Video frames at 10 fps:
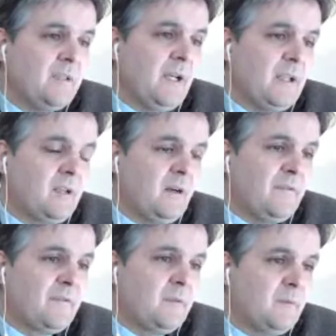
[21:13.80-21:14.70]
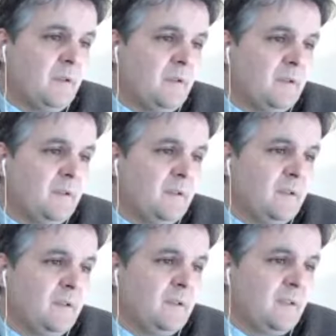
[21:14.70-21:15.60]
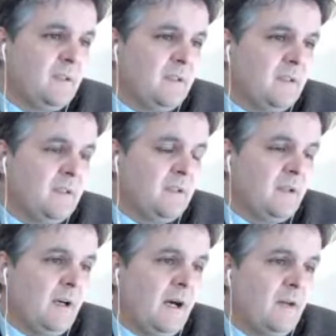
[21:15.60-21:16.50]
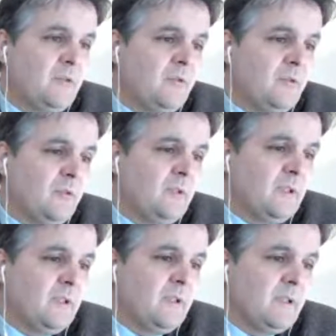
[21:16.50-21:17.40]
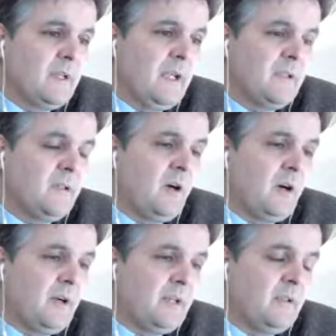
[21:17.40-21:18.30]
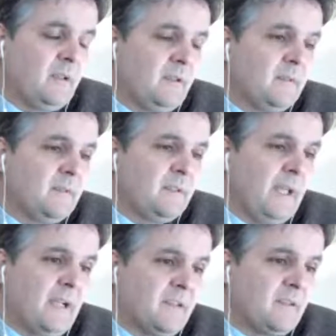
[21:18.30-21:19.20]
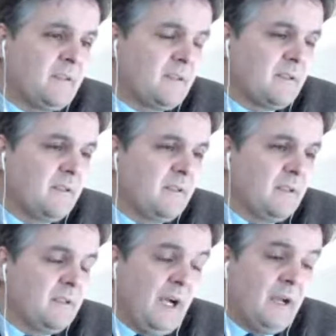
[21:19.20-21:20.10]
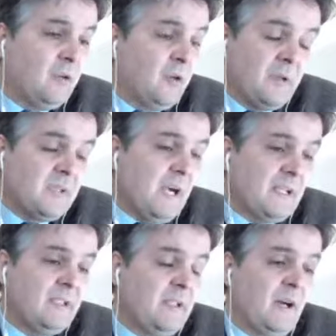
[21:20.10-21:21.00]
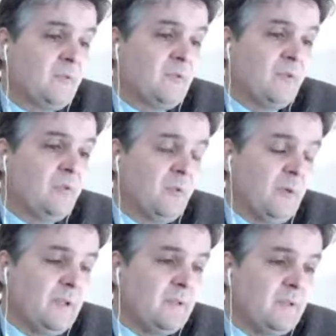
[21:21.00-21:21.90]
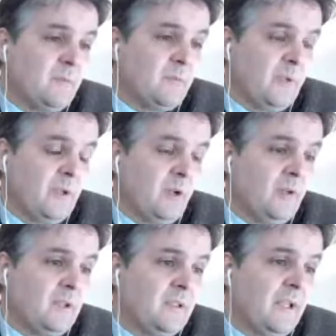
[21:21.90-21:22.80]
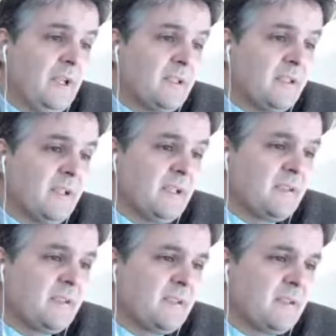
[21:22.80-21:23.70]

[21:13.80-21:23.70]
we are not yet comfortable how to do the categorical tests. I don't know exactly how to do it. We know that they exist,